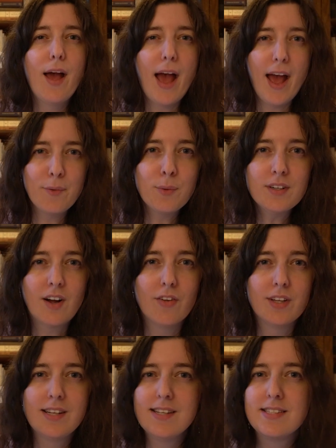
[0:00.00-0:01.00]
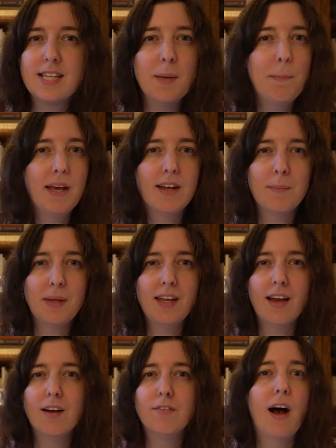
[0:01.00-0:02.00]
Edward Cullen is the
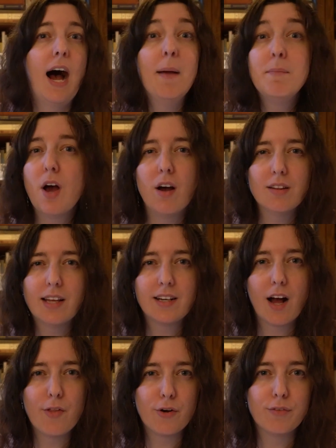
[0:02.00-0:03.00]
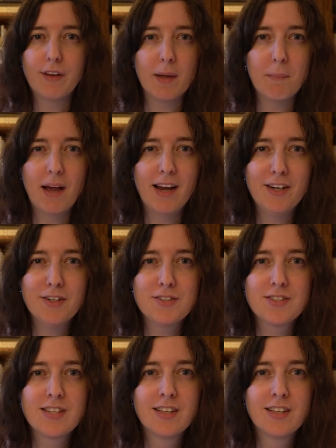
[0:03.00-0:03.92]
epitome of I'm not like other vampires.